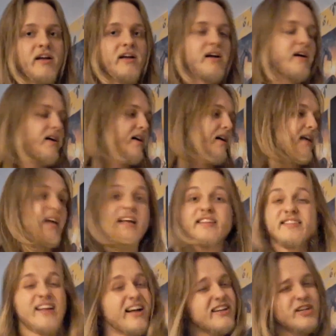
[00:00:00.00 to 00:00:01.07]
Again,
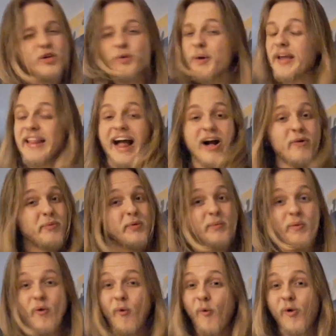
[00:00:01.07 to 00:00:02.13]
not a great
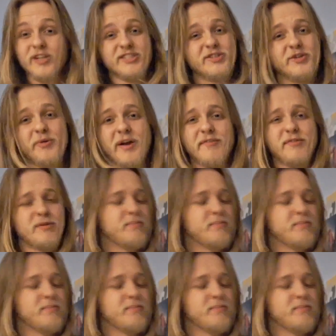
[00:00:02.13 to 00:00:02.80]
album whatsoever,